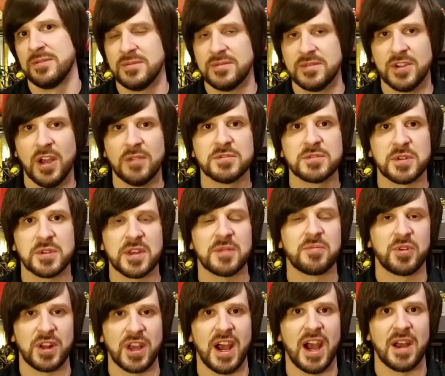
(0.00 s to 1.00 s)
Comes with a
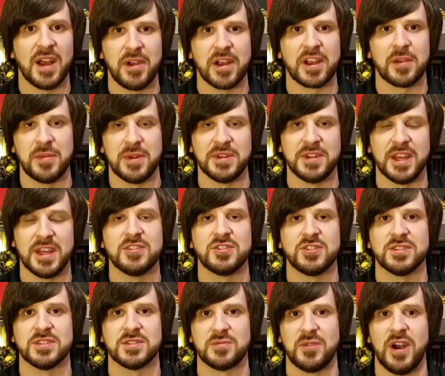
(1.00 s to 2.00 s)
pretty high recommendation
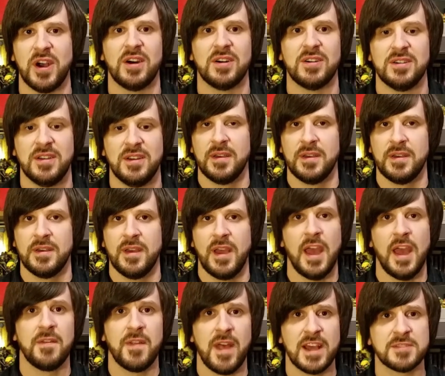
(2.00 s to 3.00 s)
as well.
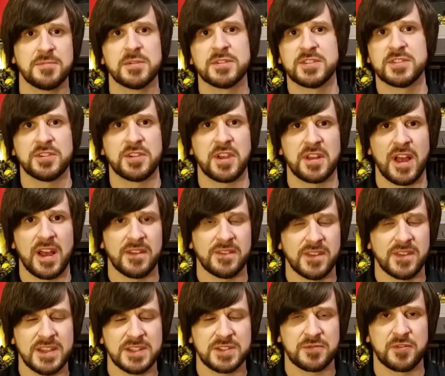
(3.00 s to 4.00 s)
And last but certainly not
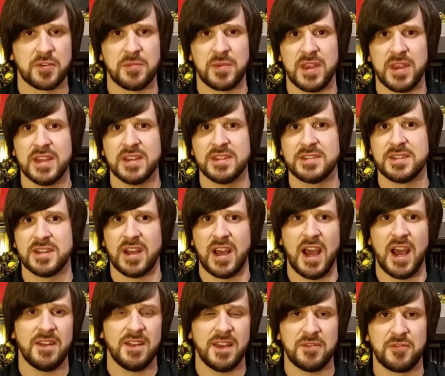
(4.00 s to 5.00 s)
least for me is a
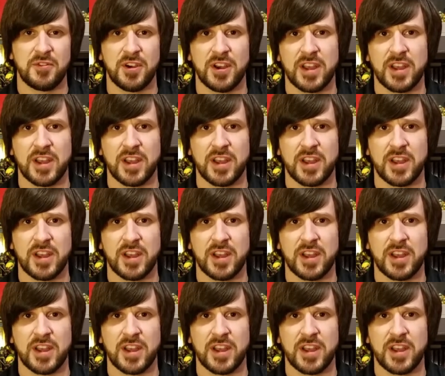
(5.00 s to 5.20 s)
highlight for a